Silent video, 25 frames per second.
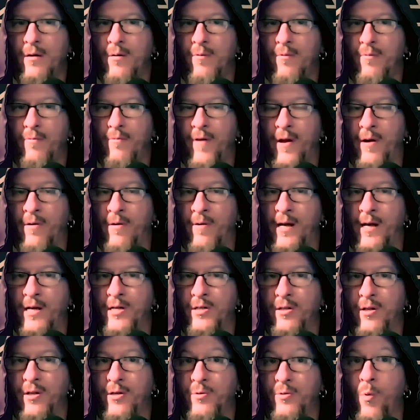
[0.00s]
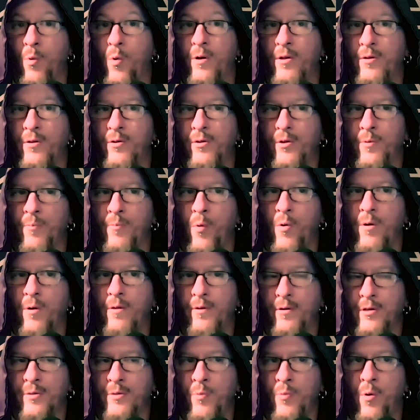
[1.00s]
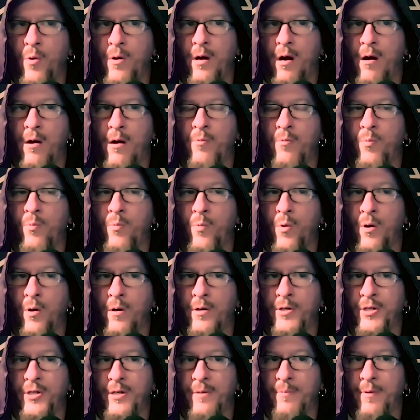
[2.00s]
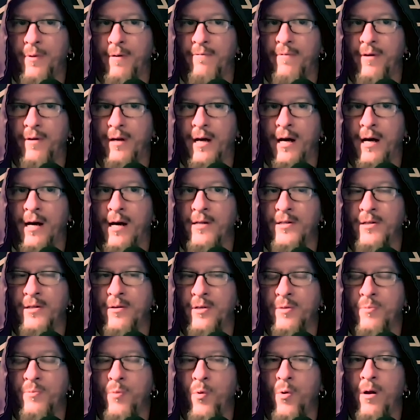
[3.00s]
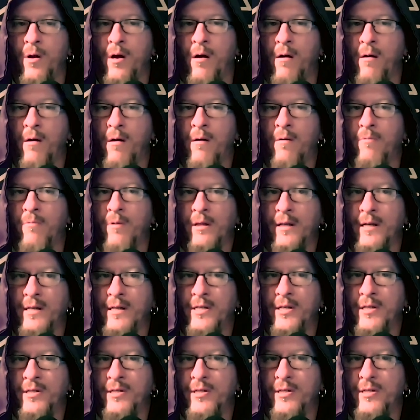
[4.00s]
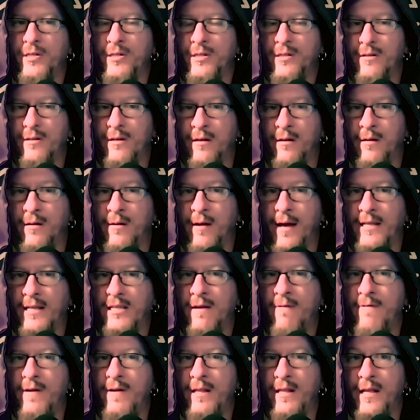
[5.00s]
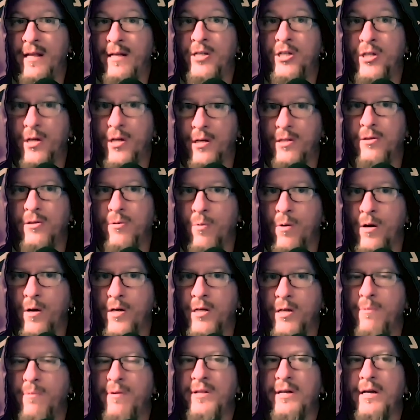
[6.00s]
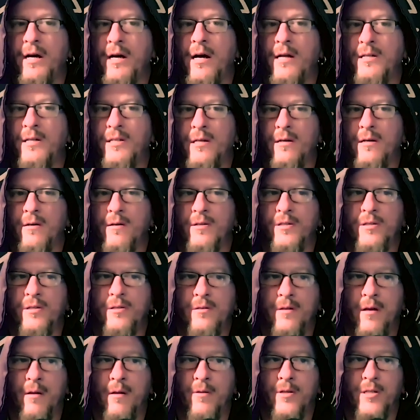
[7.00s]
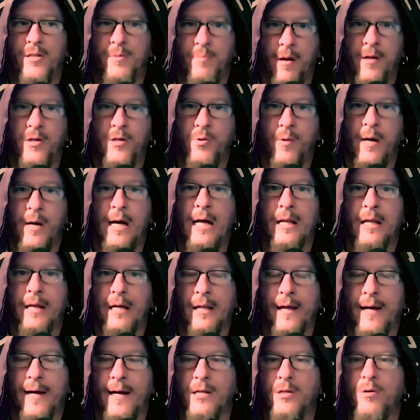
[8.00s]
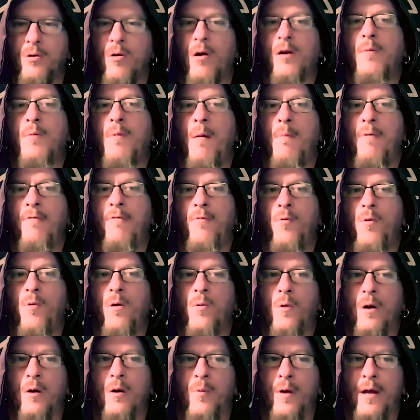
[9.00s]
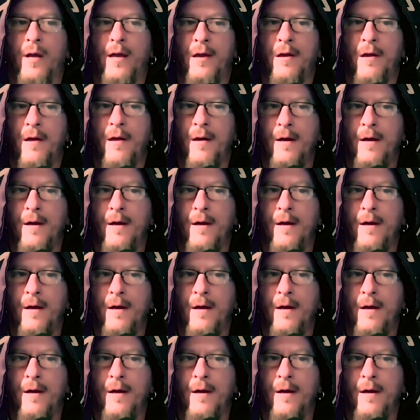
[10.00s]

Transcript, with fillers: veneration, there's more to the more there's more to our worship of the gods, and there's more to our religious uh, activity than just the worship of the gods. There's, you know, the spirituality, like I talked about before, where we